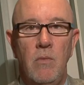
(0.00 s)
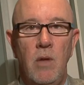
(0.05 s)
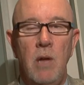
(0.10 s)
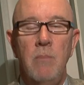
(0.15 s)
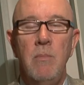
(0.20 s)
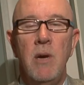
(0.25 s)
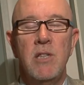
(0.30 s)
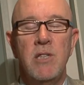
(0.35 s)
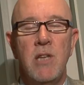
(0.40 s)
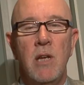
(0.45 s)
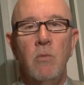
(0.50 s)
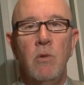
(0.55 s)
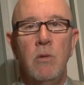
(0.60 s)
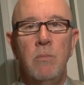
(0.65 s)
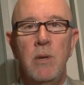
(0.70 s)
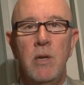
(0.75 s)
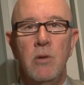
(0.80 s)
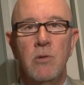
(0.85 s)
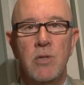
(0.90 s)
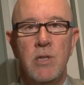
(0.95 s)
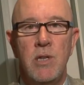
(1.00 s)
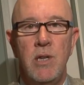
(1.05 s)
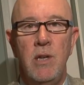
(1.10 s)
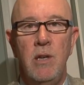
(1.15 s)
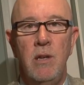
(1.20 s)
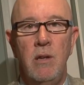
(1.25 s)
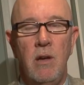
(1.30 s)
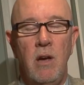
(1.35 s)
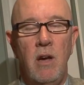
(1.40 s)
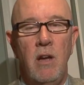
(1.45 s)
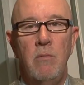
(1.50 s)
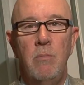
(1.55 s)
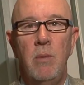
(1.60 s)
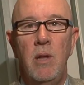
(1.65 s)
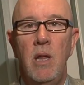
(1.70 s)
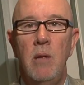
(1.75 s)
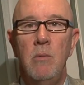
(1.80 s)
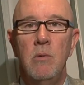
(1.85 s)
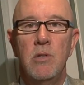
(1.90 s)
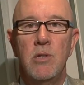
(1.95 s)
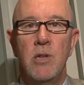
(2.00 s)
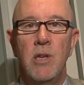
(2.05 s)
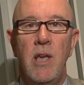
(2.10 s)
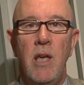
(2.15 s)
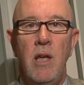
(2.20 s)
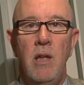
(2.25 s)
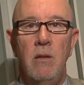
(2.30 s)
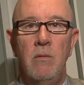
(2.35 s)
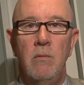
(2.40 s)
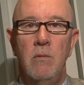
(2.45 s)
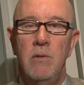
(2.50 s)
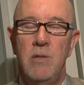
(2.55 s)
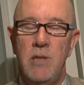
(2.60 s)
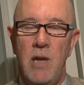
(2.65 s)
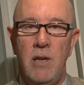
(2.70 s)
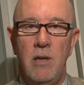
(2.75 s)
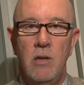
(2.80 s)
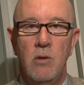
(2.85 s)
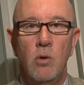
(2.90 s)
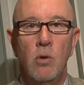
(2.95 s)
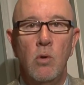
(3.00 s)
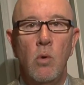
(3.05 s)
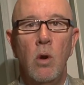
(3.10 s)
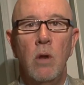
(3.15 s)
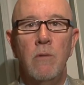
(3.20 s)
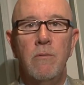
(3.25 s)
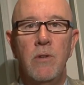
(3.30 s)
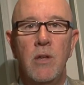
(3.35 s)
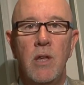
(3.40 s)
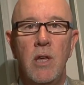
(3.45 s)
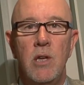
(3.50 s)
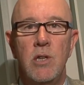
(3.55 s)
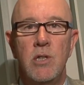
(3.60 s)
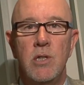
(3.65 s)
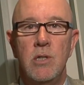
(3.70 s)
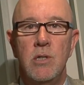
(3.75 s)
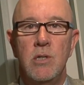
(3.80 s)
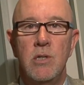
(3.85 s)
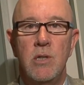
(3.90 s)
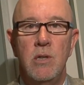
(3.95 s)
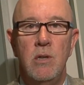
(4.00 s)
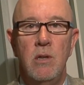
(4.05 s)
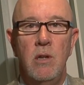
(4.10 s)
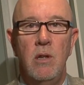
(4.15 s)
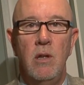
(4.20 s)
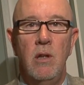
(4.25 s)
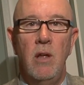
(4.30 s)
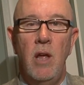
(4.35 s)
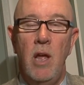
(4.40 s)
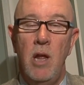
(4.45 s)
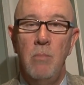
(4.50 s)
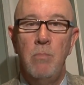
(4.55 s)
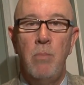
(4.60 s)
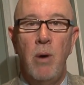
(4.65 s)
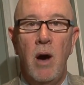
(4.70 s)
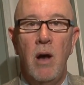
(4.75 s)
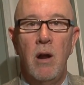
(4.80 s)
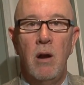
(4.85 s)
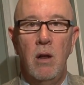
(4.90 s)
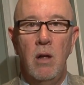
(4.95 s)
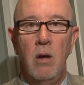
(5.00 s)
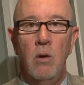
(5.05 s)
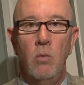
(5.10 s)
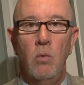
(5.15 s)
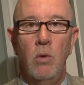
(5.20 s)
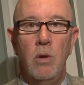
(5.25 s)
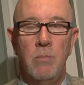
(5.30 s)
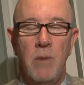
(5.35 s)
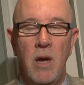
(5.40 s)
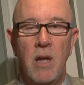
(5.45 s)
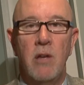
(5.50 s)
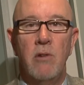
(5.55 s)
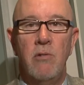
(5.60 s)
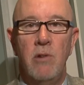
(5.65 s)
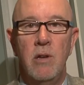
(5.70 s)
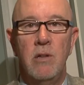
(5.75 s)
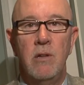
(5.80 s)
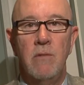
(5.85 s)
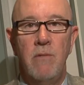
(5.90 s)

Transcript: In my time with BOC, I've been able to gain technical qualifications in parallel with my career